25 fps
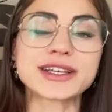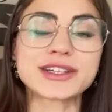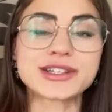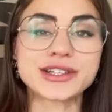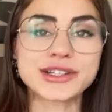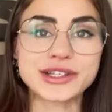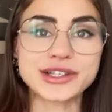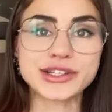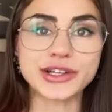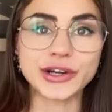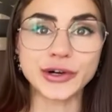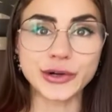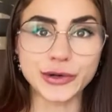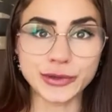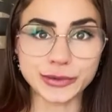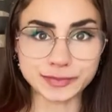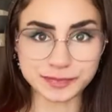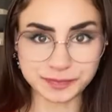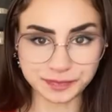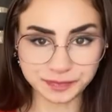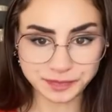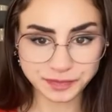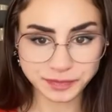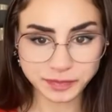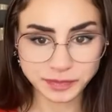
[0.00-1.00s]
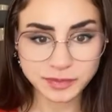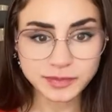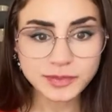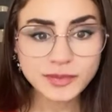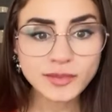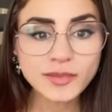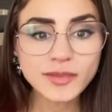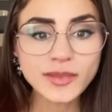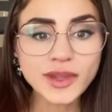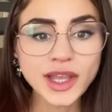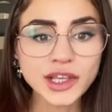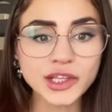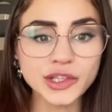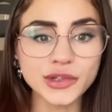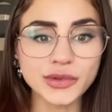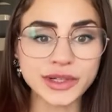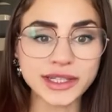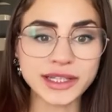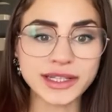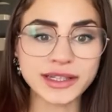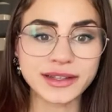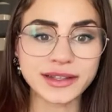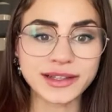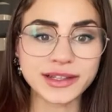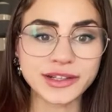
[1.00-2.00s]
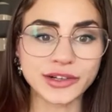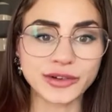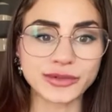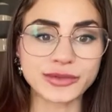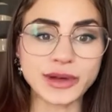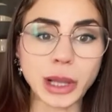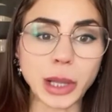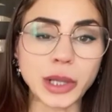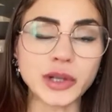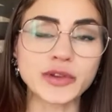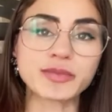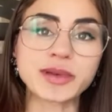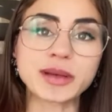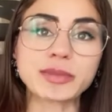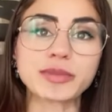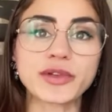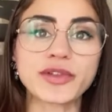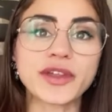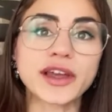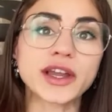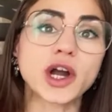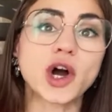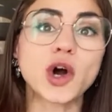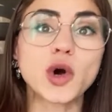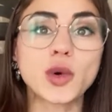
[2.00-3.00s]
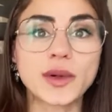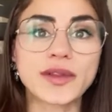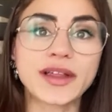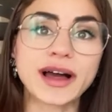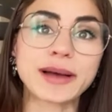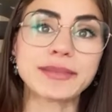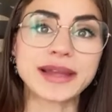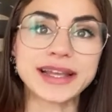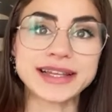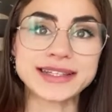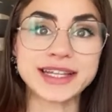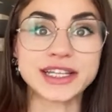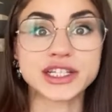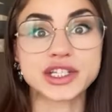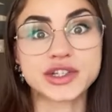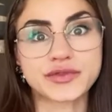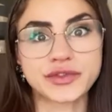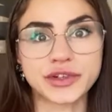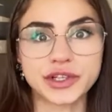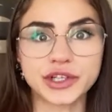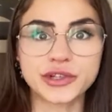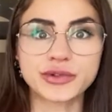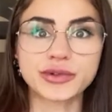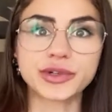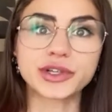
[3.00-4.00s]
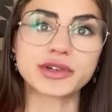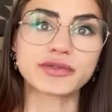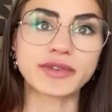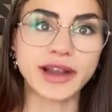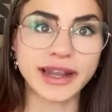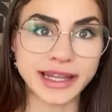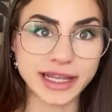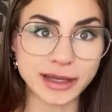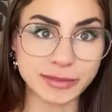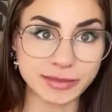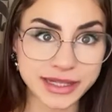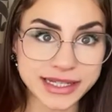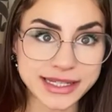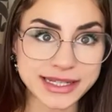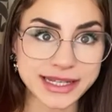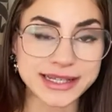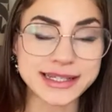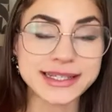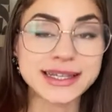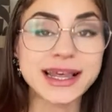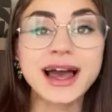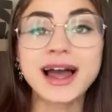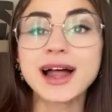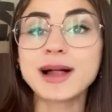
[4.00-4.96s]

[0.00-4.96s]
So you can, a lot of people think, oh, well, that makes sense for you. You're running a business.